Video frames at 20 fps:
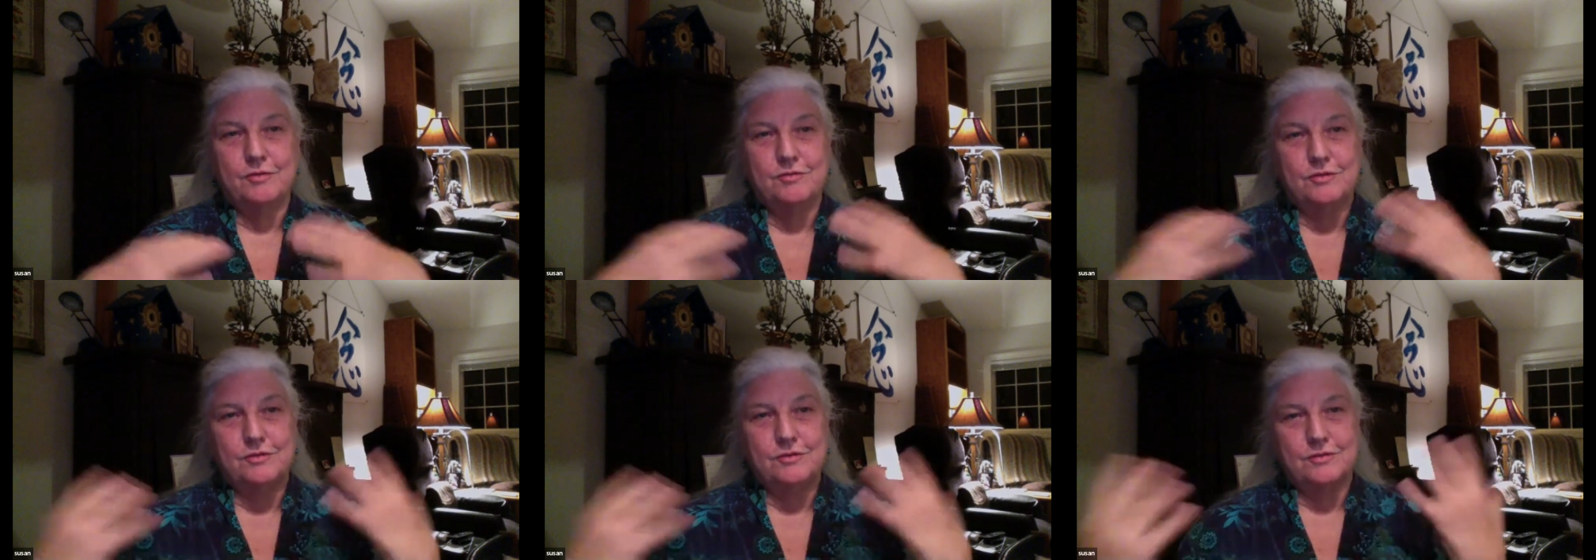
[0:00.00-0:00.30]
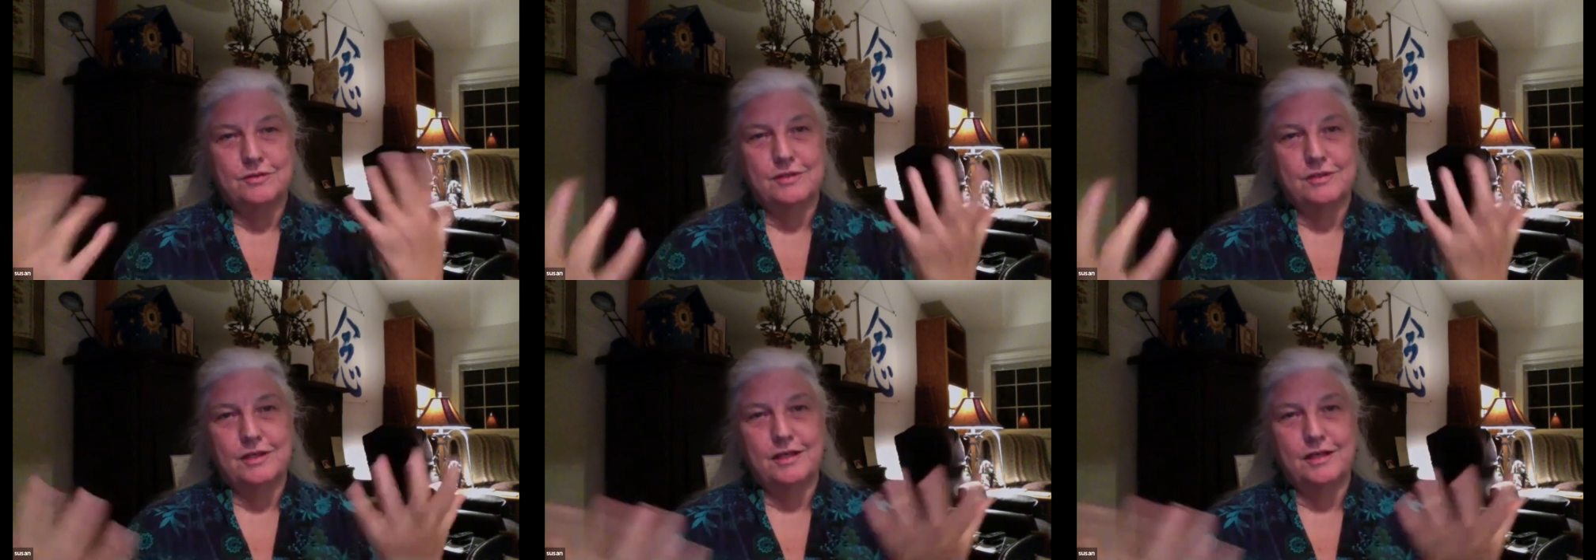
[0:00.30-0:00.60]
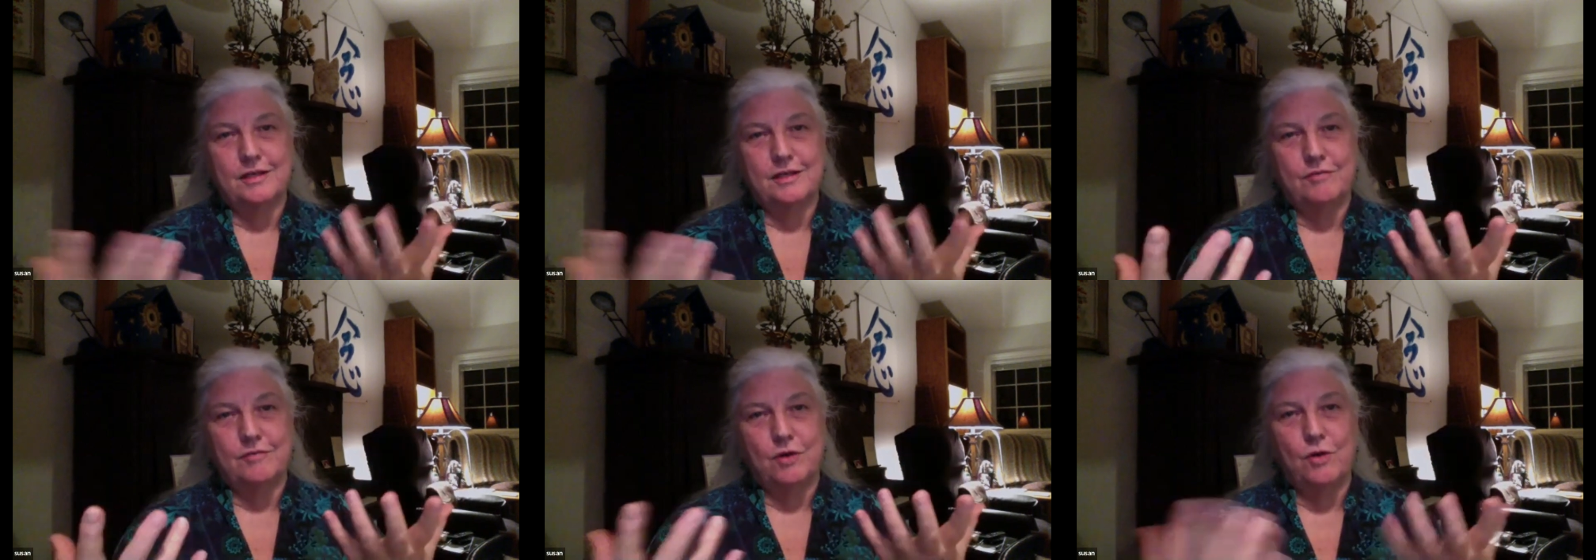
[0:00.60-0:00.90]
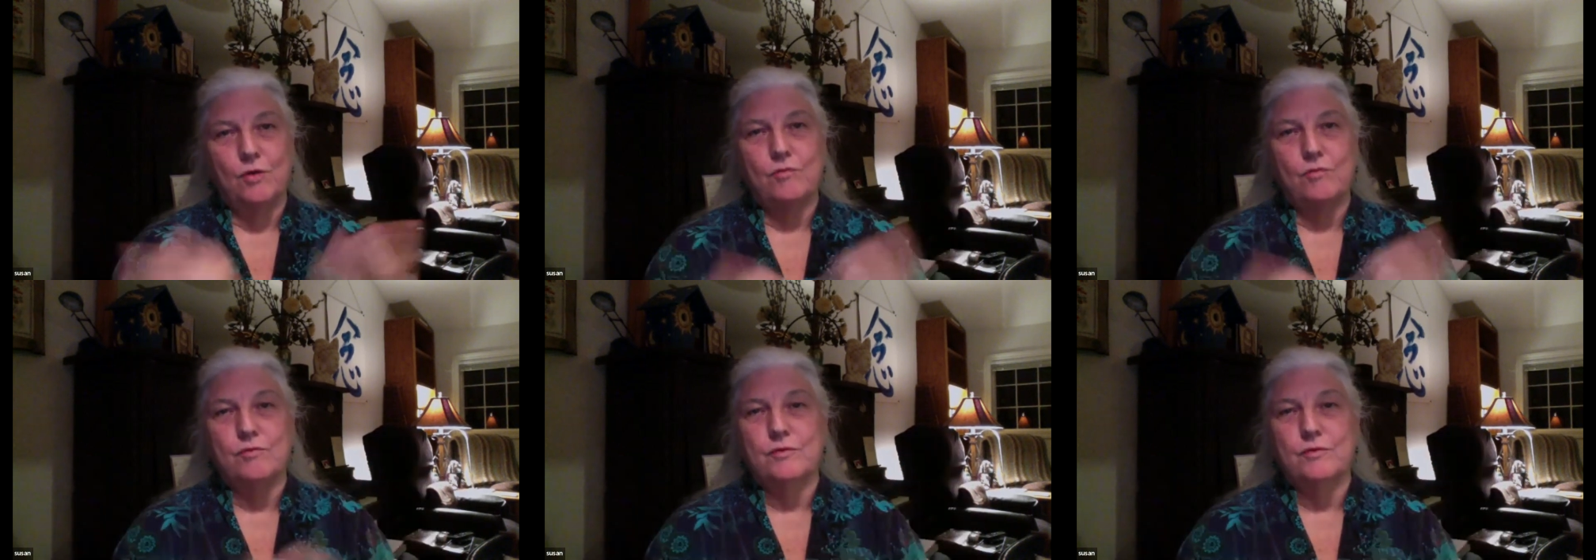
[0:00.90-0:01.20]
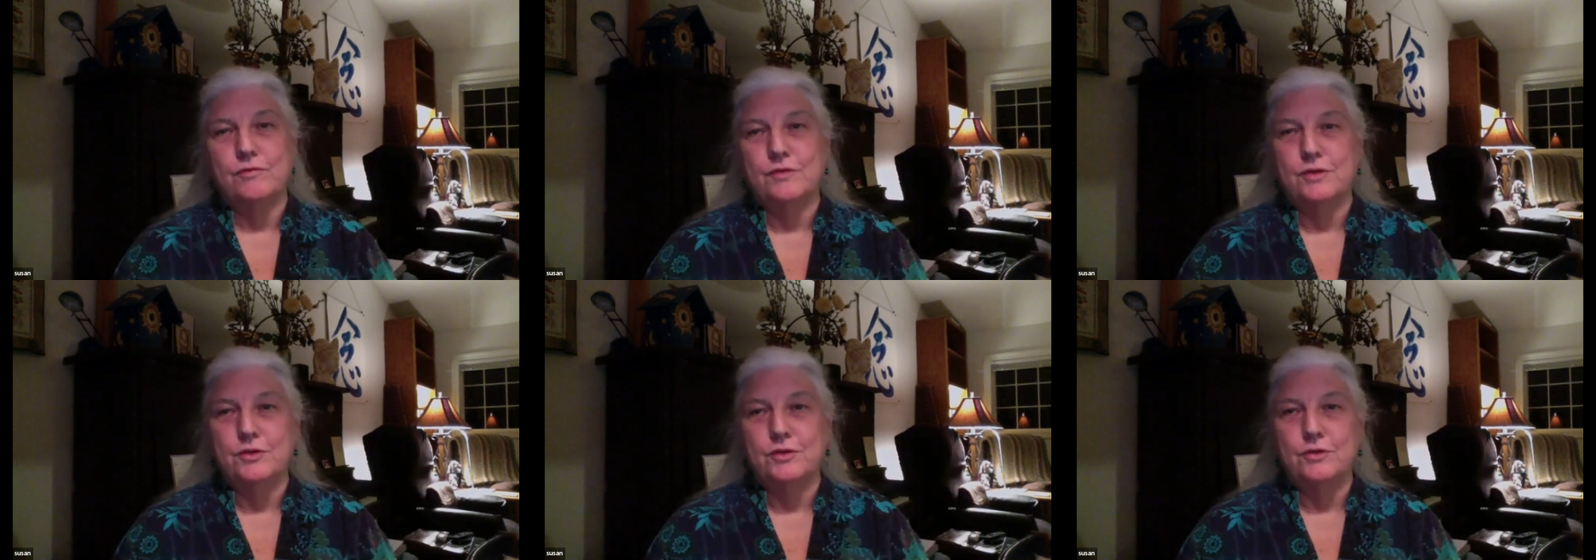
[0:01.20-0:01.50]
just a kind of
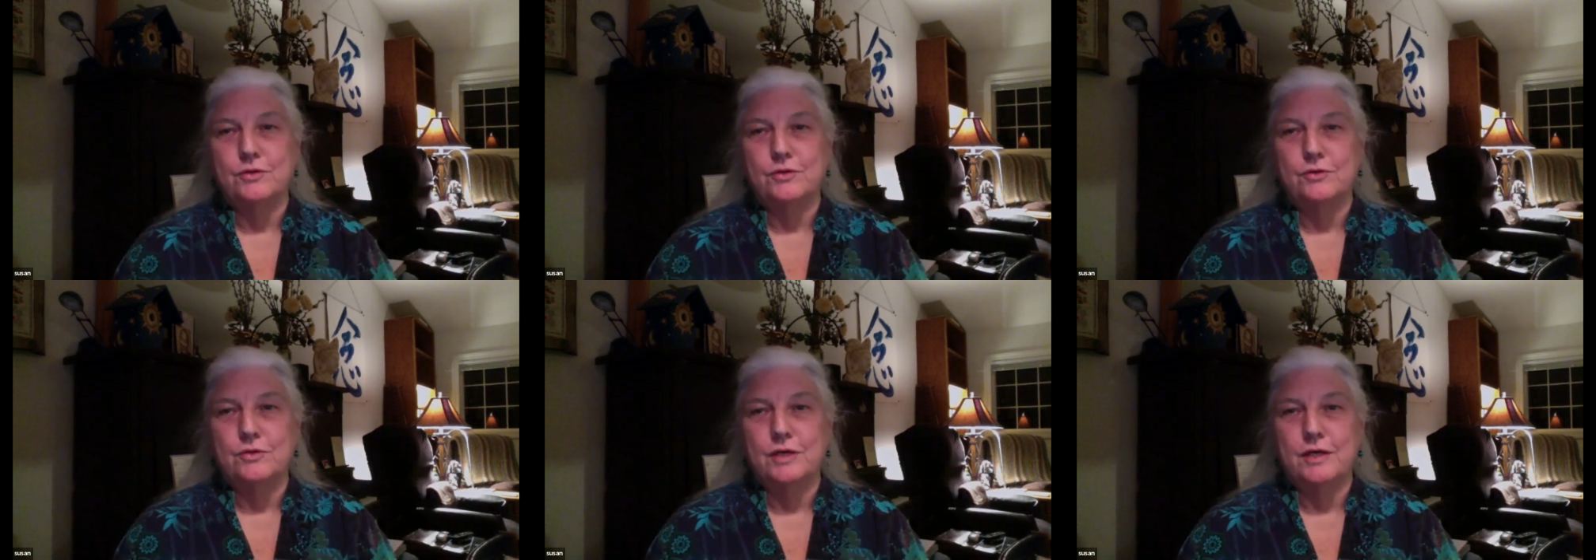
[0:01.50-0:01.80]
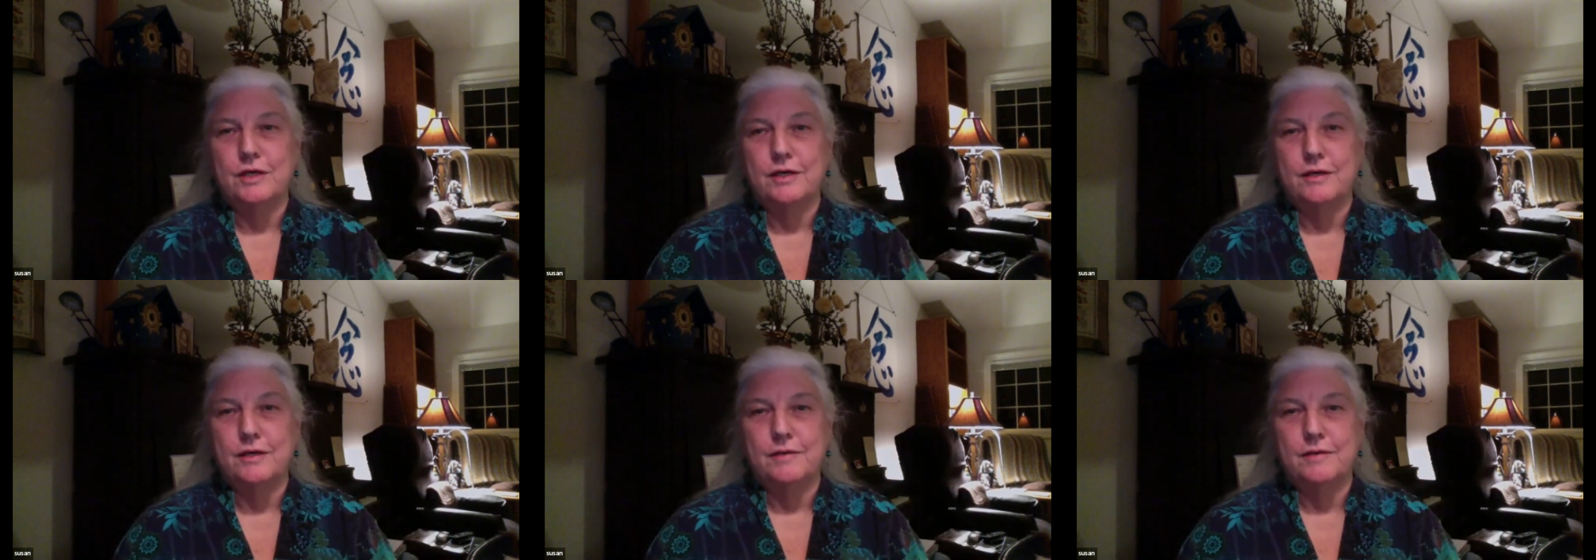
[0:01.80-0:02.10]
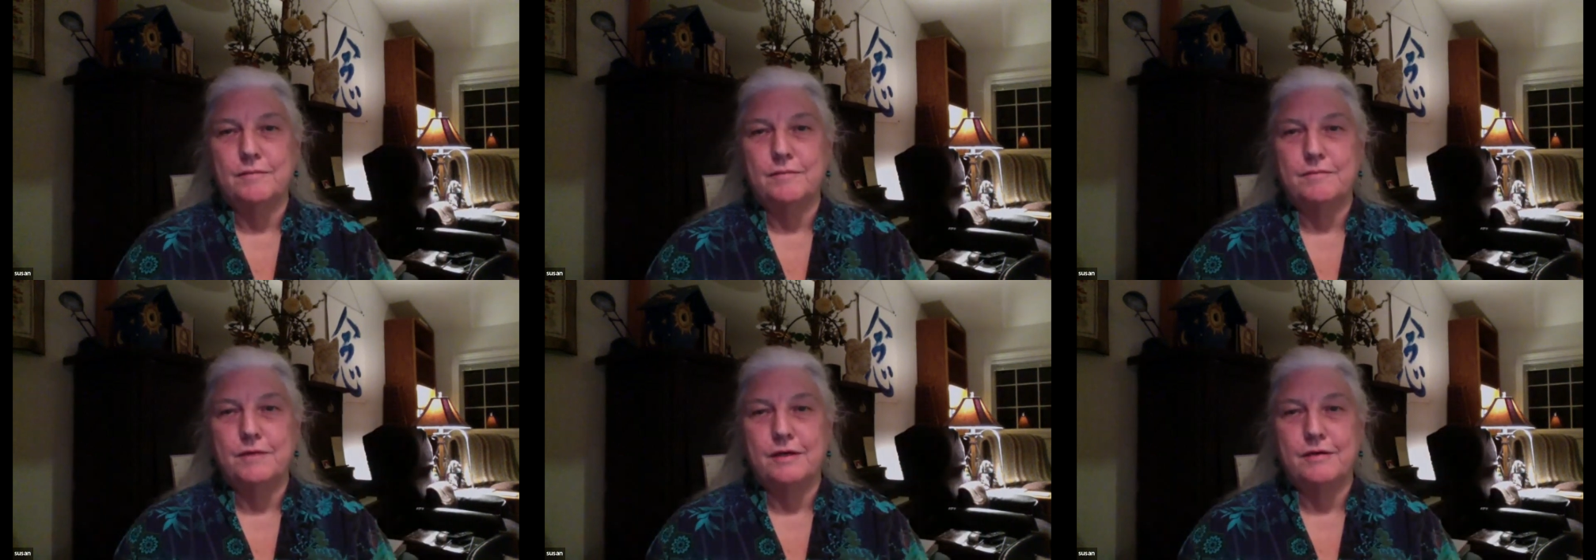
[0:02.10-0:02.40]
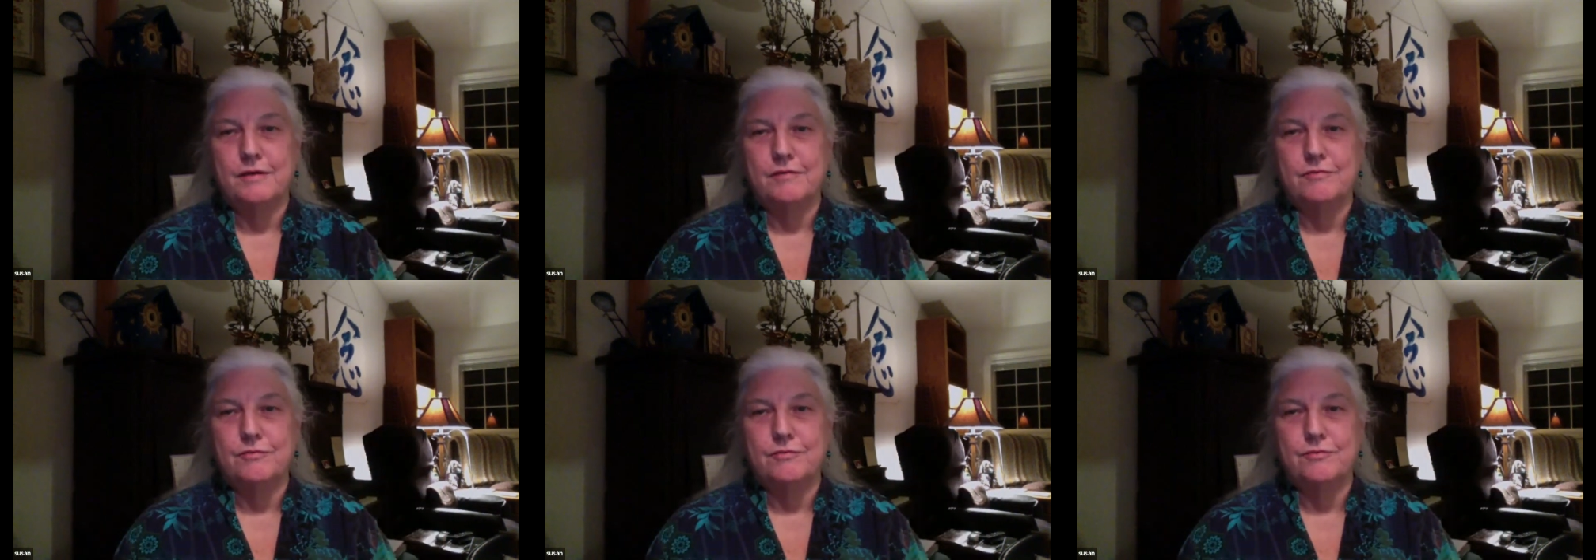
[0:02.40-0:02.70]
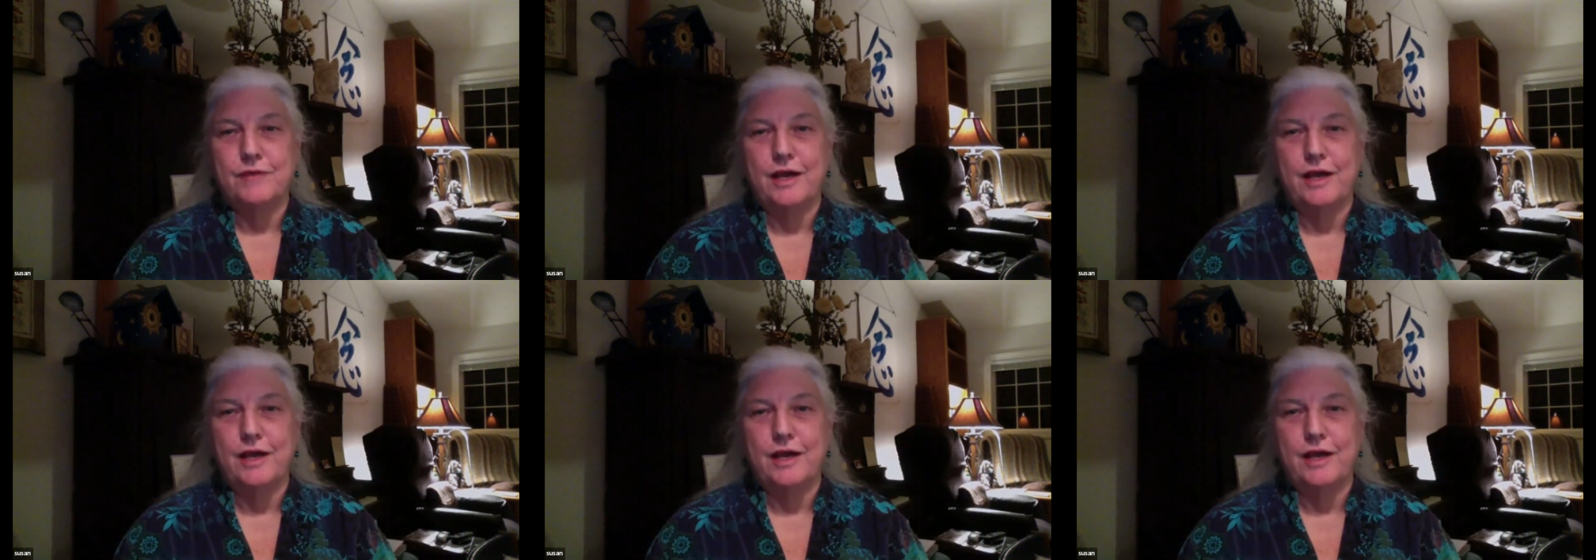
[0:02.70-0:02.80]
overview of